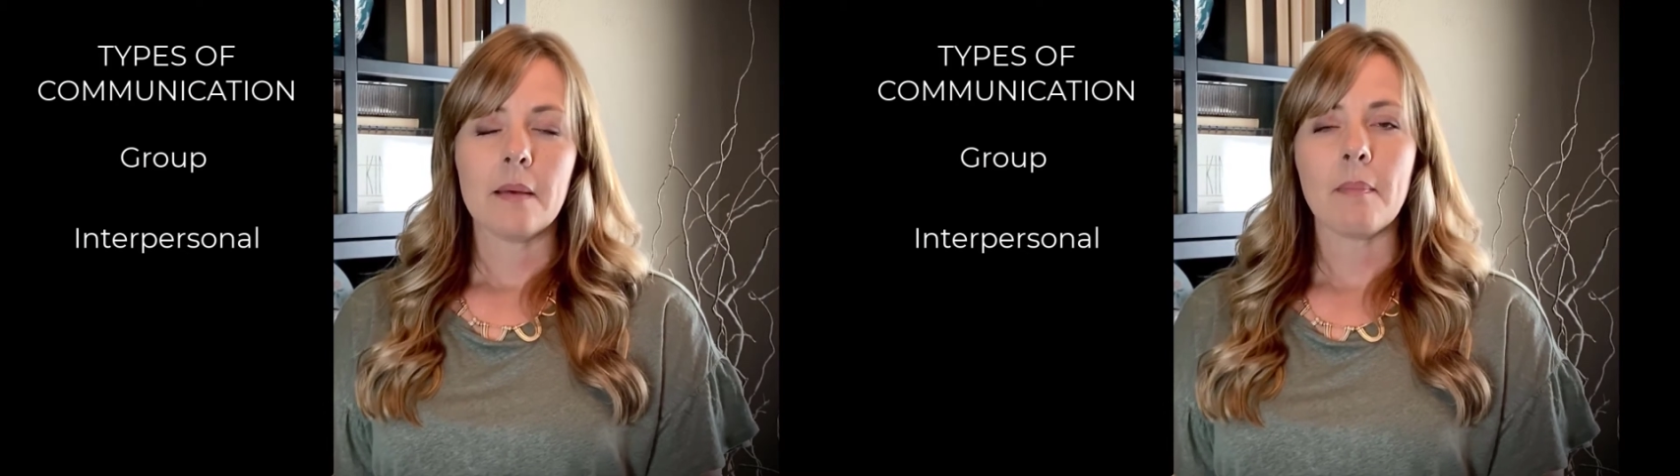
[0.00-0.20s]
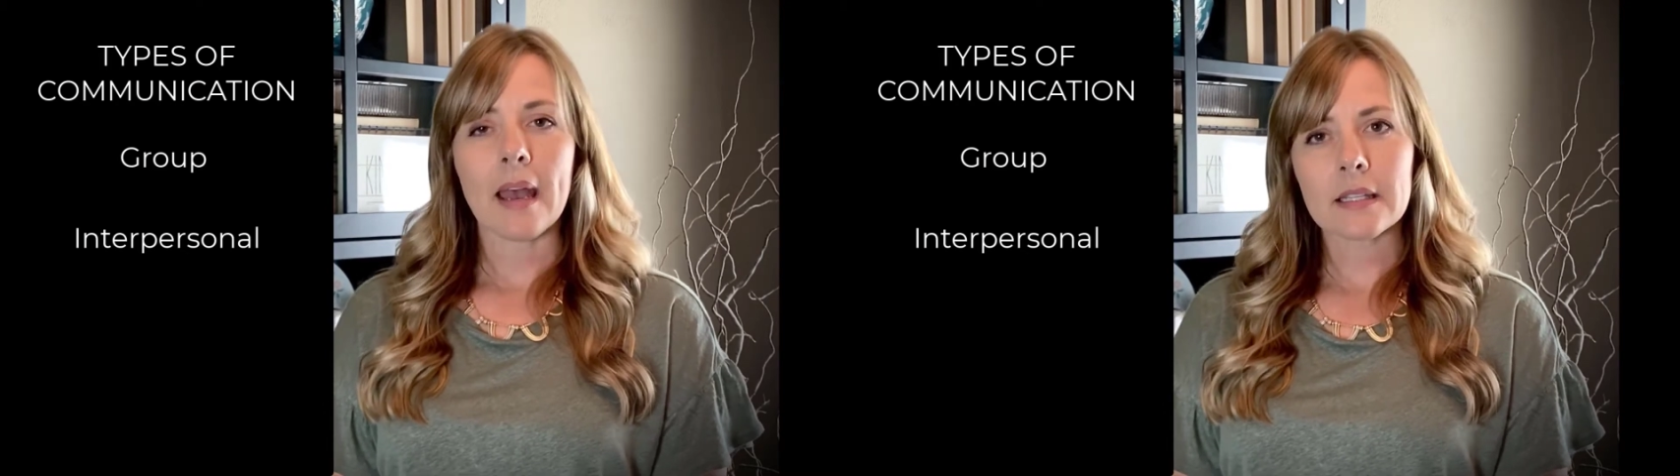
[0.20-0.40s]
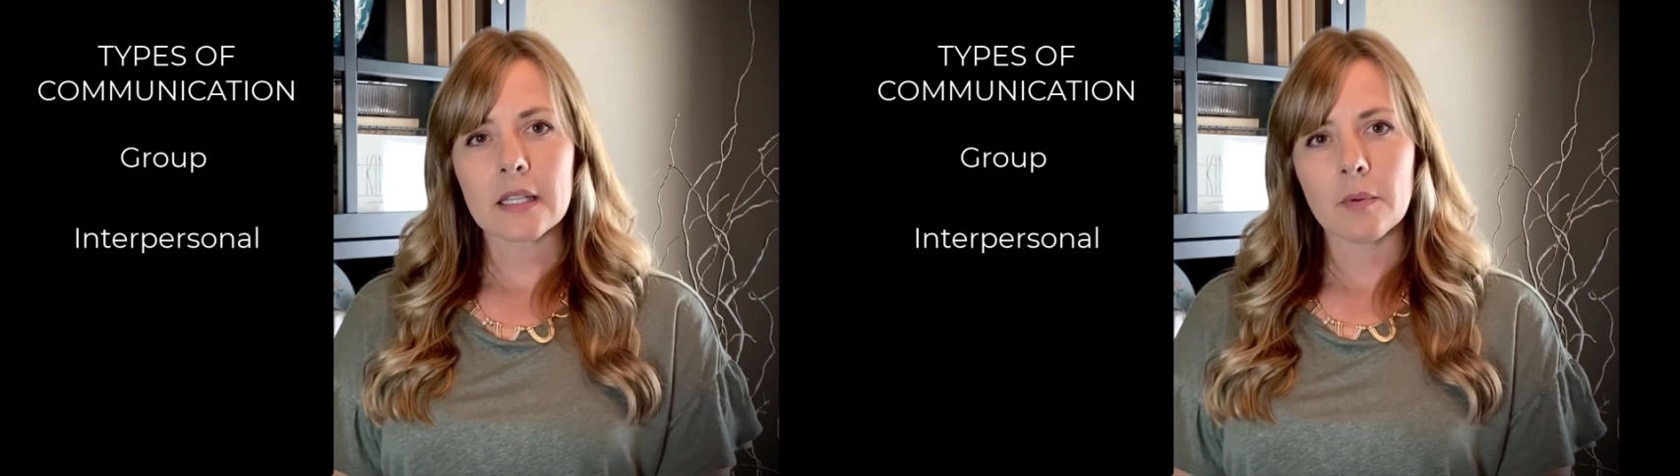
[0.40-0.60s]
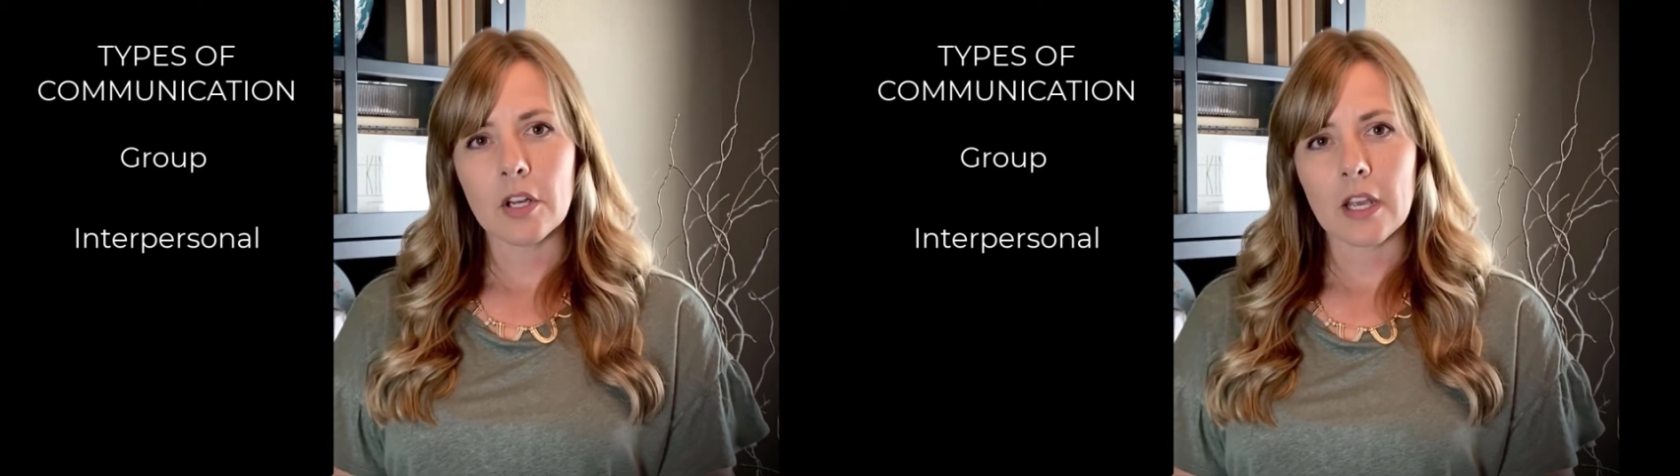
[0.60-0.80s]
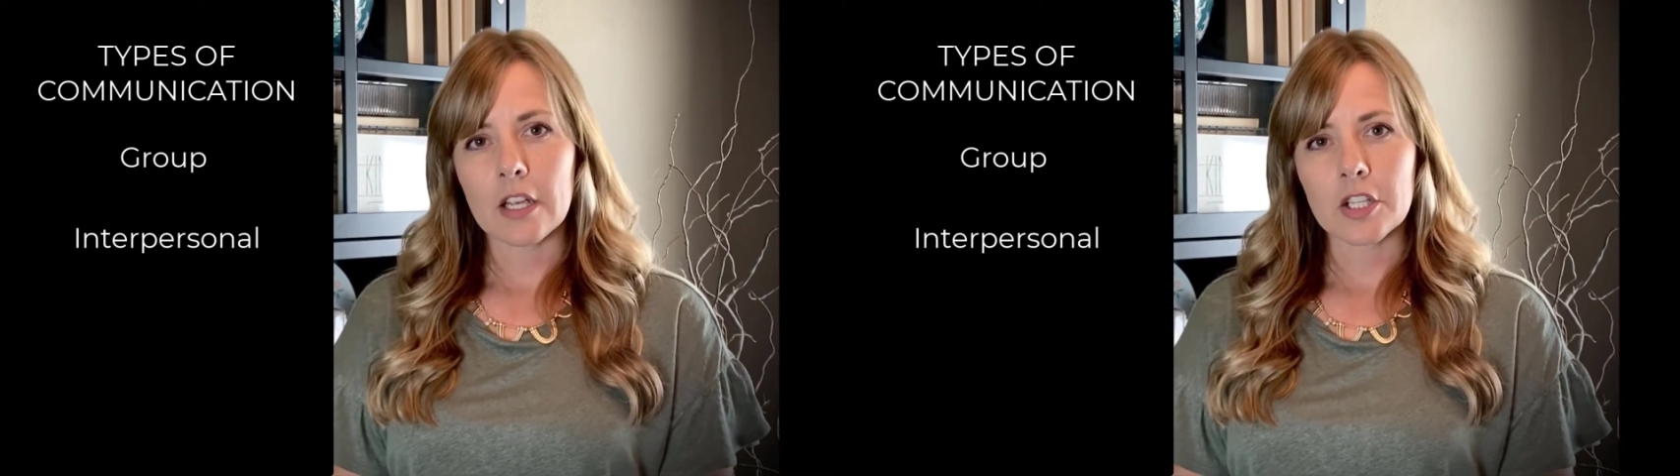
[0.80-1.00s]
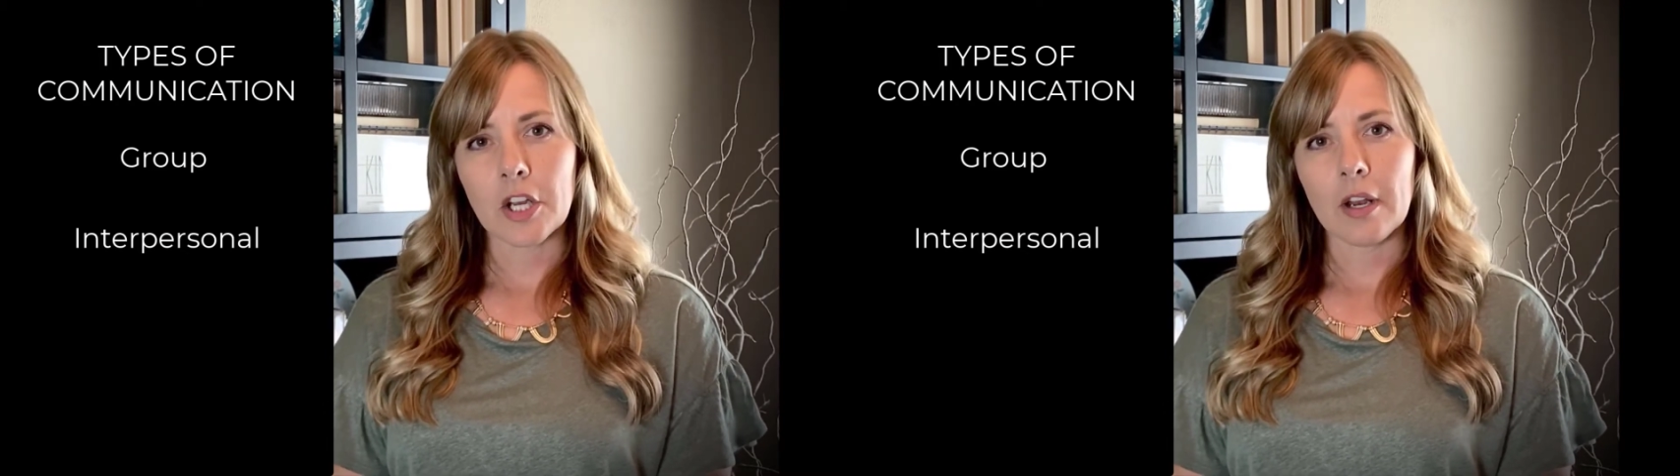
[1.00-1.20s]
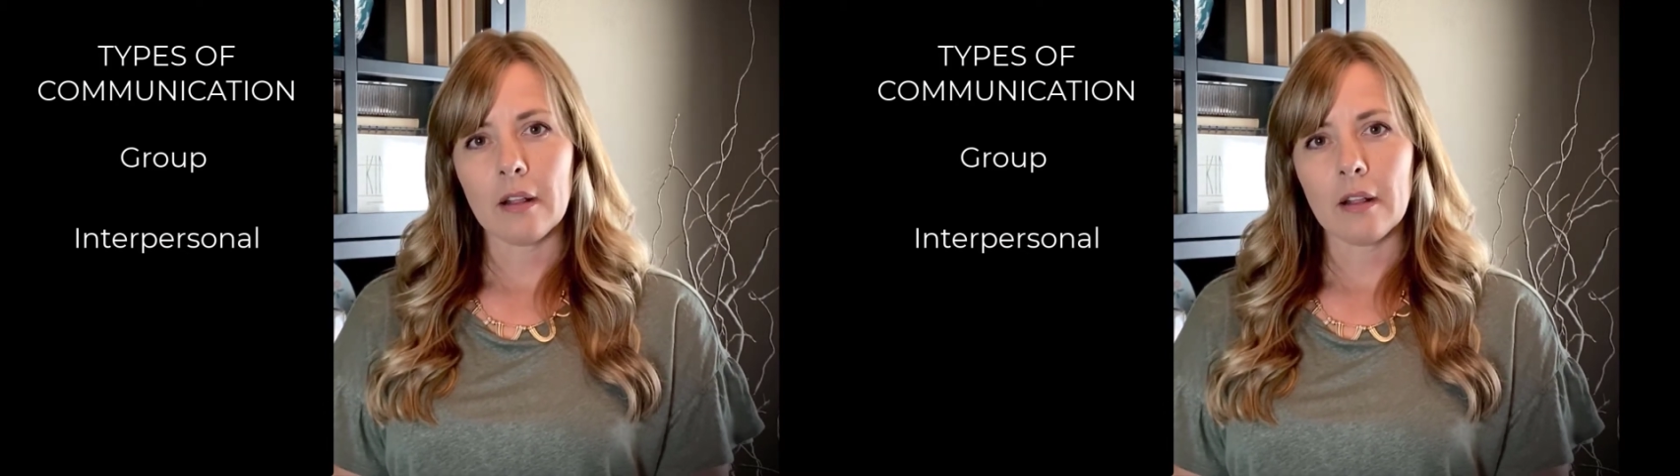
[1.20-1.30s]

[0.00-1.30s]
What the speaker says: Mass communication